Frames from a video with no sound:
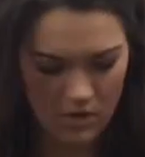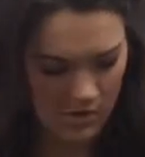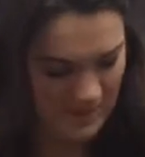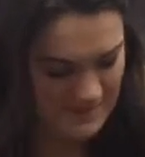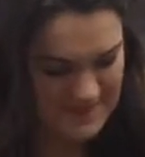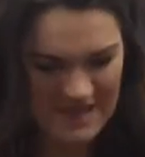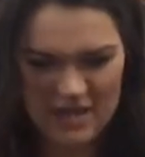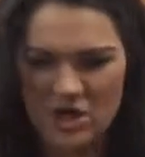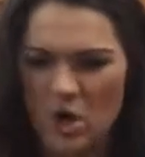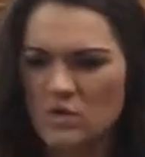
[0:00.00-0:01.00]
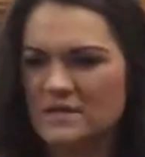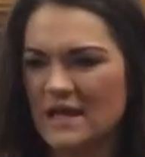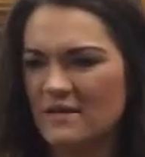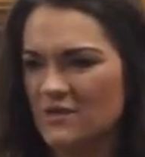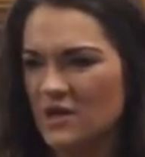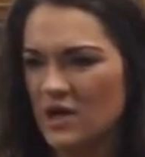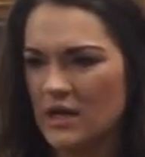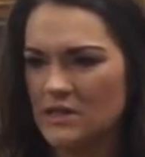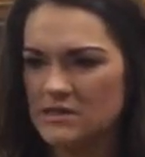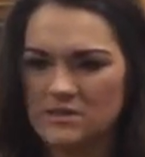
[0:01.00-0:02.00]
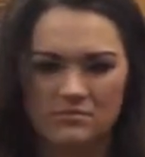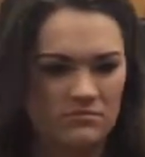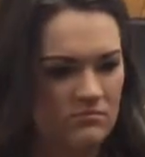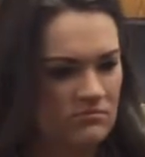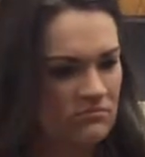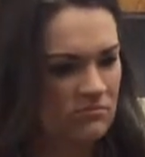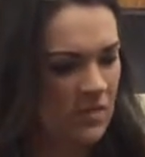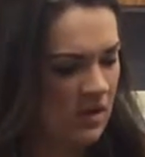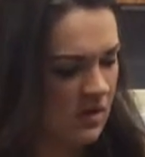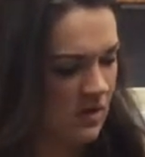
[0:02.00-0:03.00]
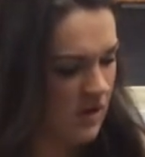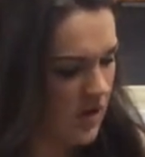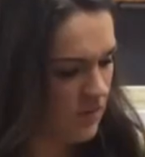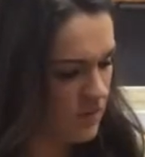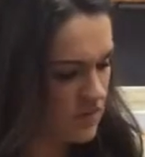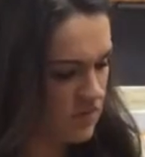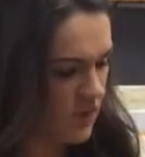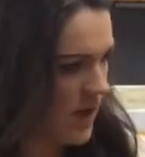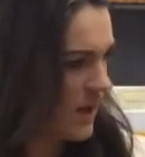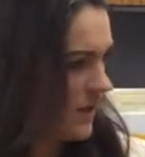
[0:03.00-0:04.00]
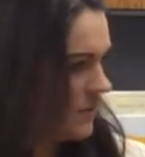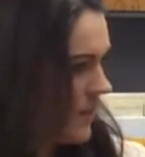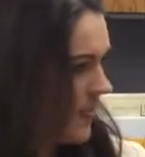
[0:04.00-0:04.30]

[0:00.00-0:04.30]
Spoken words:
Why does it say Know David on it? I wonder why.